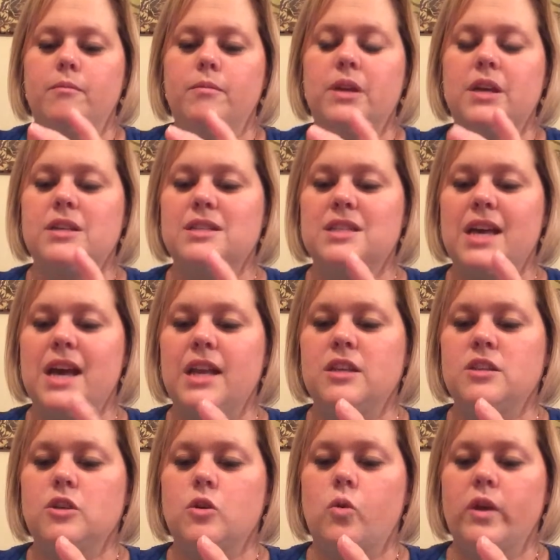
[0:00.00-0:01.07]
Because that
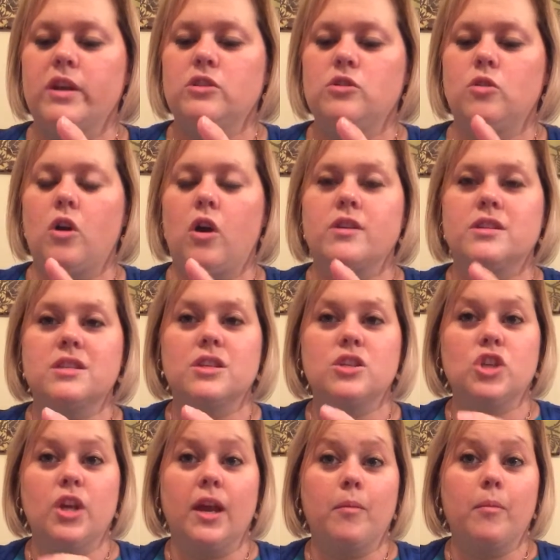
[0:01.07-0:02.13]
is going to cause the
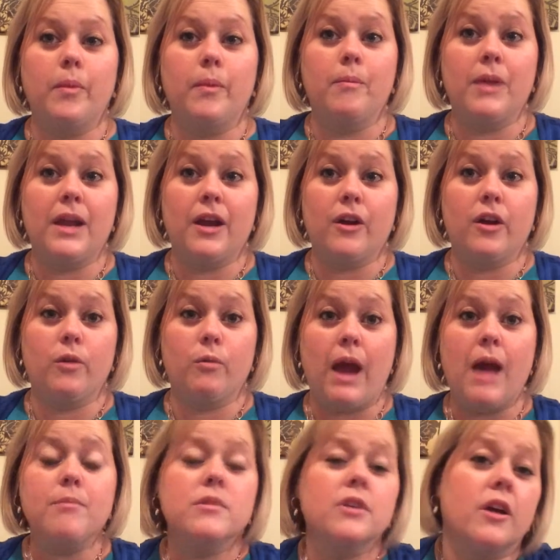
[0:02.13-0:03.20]
Jamberry
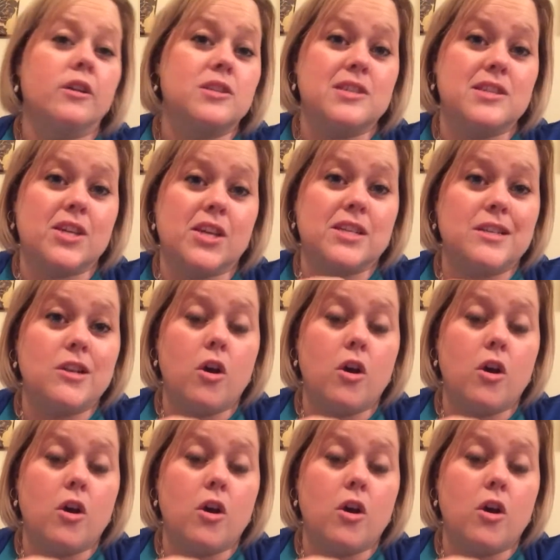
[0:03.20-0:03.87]
wrap not to stick as